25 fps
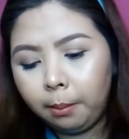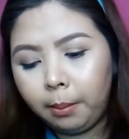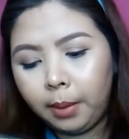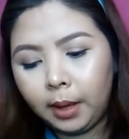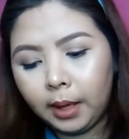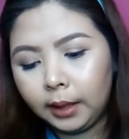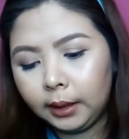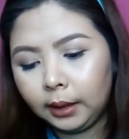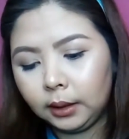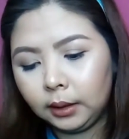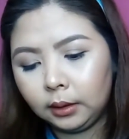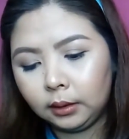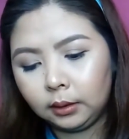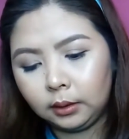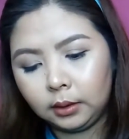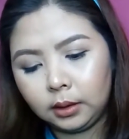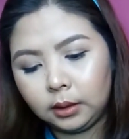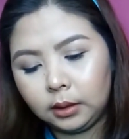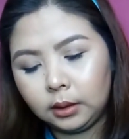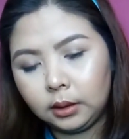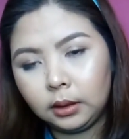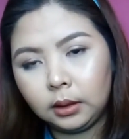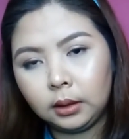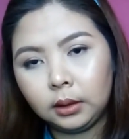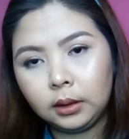But
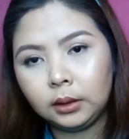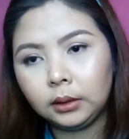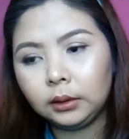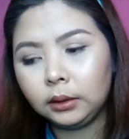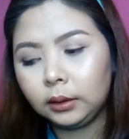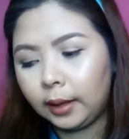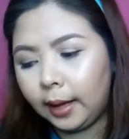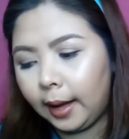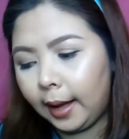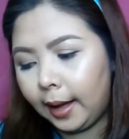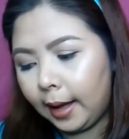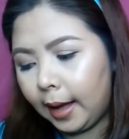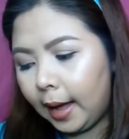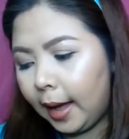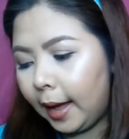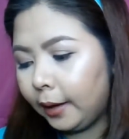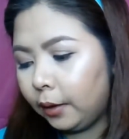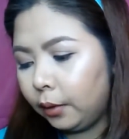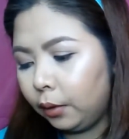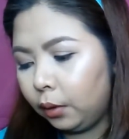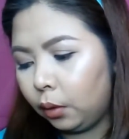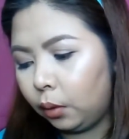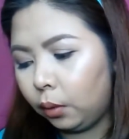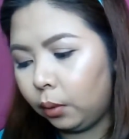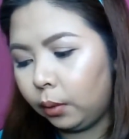I
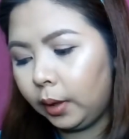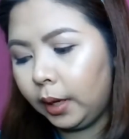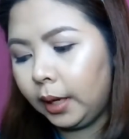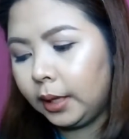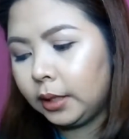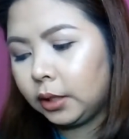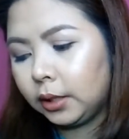don't know.